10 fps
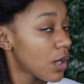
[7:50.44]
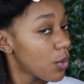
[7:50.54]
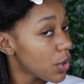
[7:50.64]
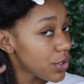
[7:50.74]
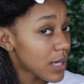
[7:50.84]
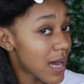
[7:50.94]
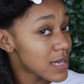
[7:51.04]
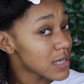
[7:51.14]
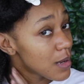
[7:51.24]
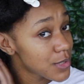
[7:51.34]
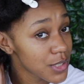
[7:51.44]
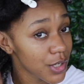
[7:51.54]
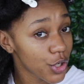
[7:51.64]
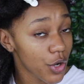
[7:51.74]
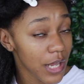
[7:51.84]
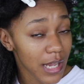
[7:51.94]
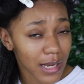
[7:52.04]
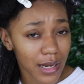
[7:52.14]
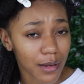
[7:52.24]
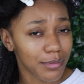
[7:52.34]
Well, you guys, I'm just gonna go ahead
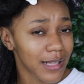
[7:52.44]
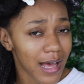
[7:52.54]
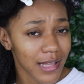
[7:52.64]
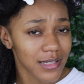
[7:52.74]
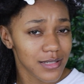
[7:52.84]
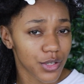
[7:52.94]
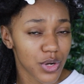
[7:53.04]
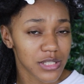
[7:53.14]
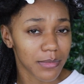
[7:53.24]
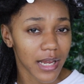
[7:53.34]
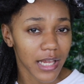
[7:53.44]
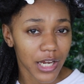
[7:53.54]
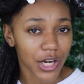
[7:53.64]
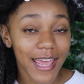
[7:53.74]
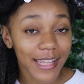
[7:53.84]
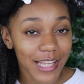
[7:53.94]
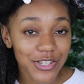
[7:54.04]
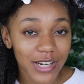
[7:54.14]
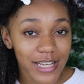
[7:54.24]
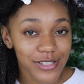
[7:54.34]
and apply this to the rest of my hair and let
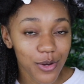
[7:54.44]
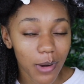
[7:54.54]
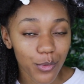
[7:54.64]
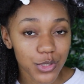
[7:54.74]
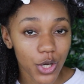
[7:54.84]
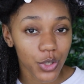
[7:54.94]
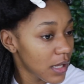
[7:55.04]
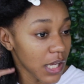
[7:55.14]
you guys know my result,